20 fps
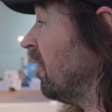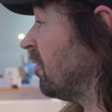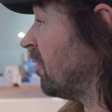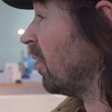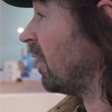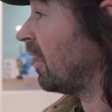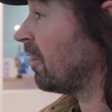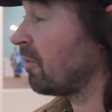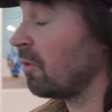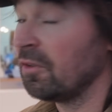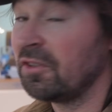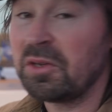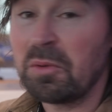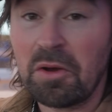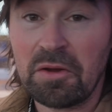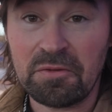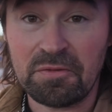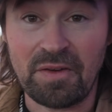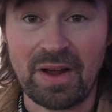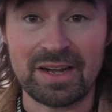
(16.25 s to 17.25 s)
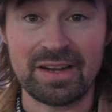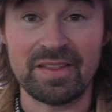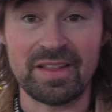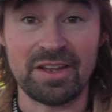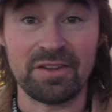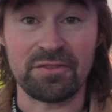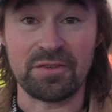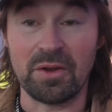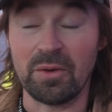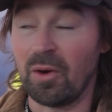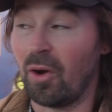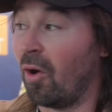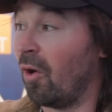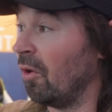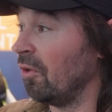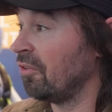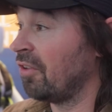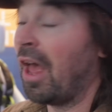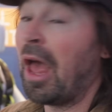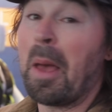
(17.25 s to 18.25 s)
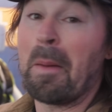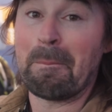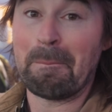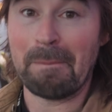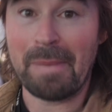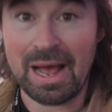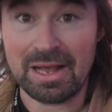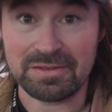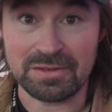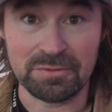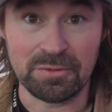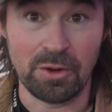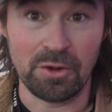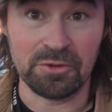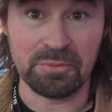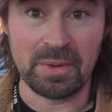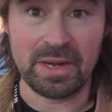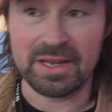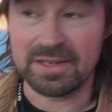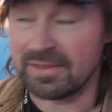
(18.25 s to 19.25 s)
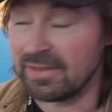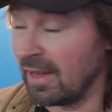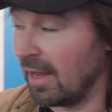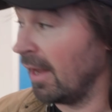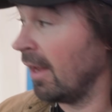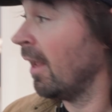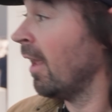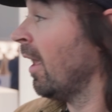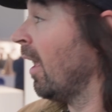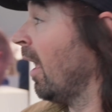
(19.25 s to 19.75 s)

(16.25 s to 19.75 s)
So let's go and see what we can find in these two halls, massive halls may I say,